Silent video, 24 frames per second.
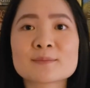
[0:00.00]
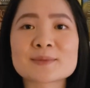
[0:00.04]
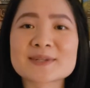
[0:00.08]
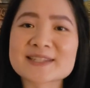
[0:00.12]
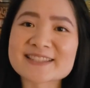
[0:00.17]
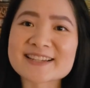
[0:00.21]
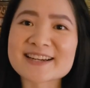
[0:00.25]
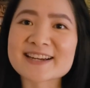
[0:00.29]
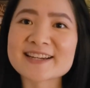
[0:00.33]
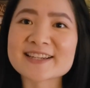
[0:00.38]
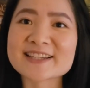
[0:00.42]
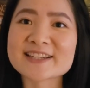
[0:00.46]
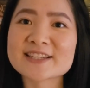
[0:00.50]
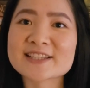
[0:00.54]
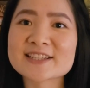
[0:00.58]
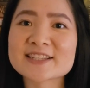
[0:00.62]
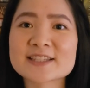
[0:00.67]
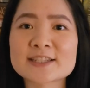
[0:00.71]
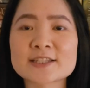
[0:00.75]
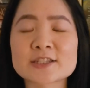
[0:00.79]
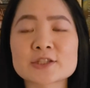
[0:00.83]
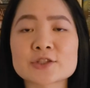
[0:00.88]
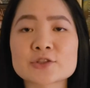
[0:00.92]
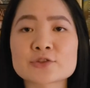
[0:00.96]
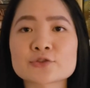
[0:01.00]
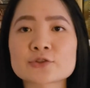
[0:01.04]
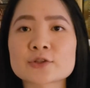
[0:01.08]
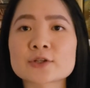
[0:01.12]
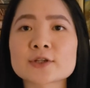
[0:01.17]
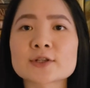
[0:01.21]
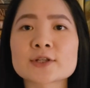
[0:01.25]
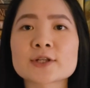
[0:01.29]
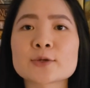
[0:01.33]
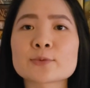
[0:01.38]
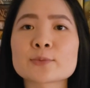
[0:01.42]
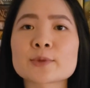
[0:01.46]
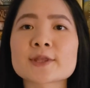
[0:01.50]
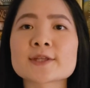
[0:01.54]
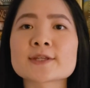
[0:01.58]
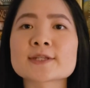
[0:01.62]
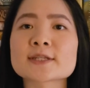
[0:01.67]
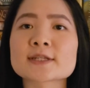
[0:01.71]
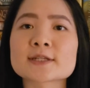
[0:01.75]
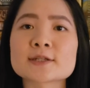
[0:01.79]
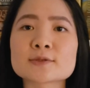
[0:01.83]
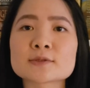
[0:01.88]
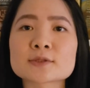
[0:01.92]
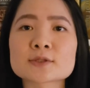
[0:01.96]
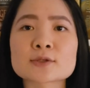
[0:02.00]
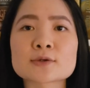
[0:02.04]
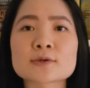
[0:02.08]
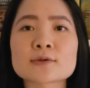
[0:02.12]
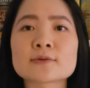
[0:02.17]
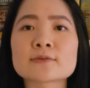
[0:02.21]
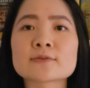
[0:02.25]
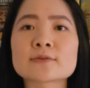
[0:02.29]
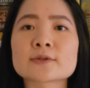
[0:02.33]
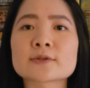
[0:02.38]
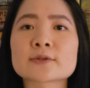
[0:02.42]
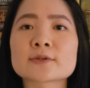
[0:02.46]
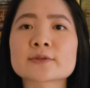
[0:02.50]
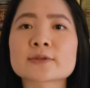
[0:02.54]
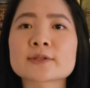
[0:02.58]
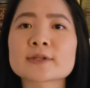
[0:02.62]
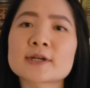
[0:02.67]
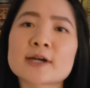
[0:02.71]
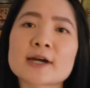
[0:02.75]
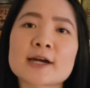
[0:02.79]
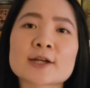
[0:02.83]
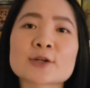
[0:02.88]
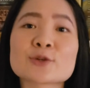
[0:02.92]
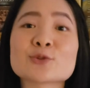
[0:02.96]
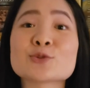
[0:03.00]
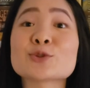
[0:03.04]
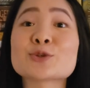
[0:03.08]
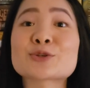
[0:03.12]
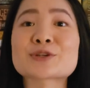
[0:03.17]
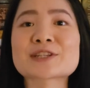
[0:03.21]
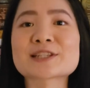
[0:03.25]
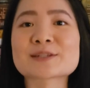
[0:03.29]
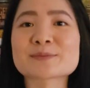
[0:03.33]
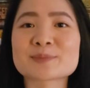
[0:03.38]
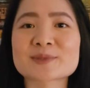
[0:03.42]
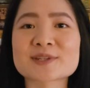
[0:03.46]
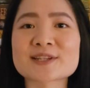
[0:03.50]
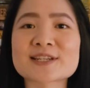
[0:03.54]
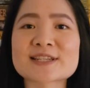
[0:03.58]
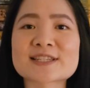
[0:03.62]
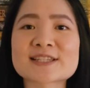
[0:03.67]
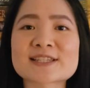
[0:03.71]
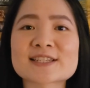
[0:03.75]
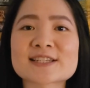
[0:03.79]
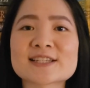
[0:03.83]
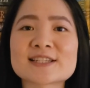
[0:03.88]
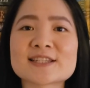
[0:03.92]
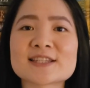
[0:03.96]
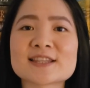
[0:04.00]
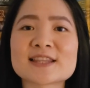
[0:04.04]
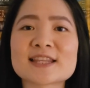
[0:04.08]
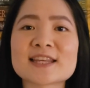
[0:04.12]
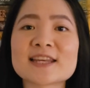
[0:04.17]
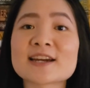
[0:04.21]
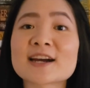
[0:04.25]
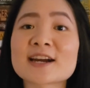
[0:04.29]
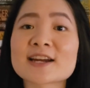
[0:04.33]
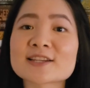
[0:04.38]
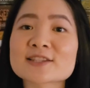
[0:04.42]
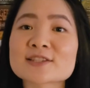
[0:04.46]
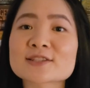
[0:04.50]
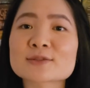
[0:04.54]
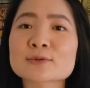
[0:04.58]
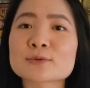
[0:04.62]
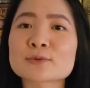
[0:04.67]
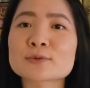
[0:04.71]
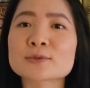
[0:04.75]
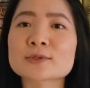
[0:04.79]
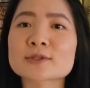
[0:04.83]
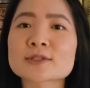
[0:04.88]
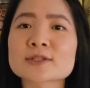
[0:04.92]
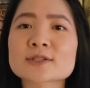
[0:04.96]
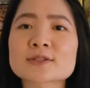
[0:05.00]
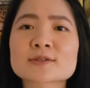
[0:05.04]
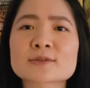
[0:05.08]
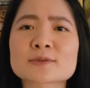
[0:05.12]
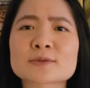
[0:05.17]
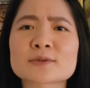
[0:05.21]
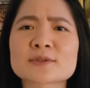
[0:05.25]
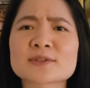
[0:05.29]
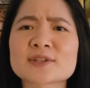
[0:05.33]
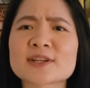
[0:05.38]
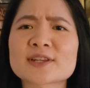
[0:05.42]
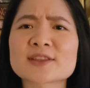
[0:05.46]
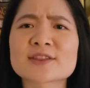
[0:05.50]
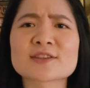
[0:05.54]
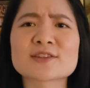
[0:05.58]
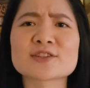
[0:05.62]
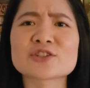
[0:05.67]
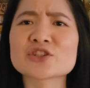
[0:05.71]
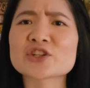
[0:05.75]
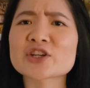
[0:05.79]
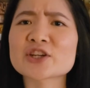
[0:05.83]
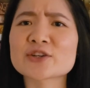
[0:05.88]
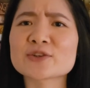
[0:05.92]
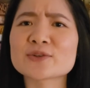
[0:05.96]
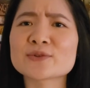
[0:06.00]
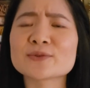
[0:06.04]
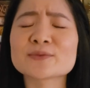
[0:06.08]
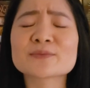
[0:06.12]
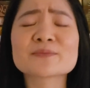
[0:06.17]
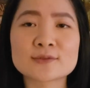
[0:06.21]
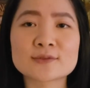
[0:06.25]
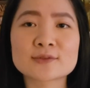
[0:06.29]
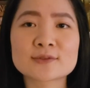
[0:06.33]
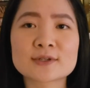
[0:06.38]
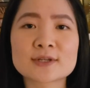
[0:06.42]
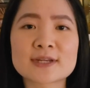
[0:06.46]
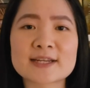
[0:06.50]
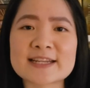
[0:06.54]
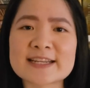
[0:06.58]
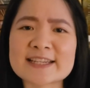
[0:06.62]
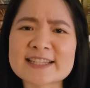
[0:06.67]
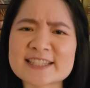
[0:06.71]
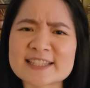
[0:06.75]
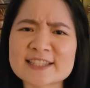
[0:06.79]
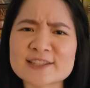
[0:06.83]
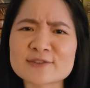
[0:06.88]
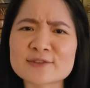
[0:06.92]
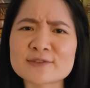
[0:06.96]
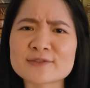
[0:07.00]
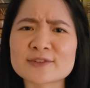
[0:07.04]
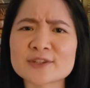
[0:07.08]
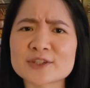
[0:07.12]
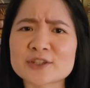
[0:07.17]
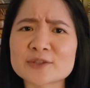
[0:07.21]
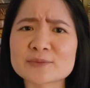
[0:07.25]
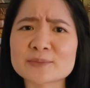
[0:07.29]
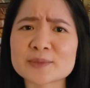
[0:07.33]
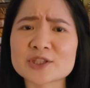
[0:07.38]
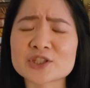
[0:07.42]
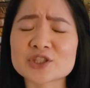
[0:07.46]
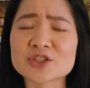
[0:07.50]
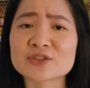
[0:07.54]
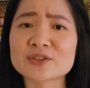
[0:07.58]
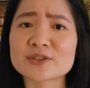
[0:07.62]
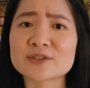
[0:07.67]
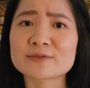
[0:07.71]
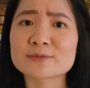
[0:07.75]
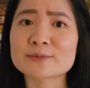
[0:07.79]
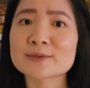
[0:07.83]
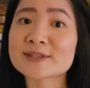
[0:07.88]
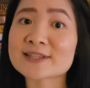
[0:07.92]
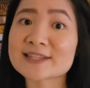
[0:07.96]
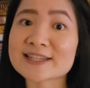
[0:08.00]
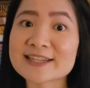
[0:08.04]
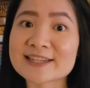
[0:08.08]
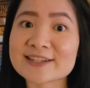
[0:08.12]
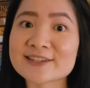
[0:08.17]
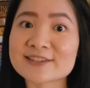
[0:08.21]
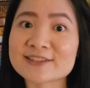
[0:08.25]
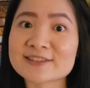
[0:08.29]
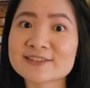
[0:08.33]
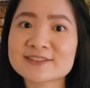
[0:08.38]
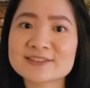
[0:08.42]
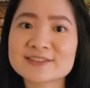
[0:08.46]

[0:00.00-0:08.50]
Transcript: Matthias is struggling with his guilt over the guy who took his place in the ice court or like the jail, and he's still very much in love with Nina.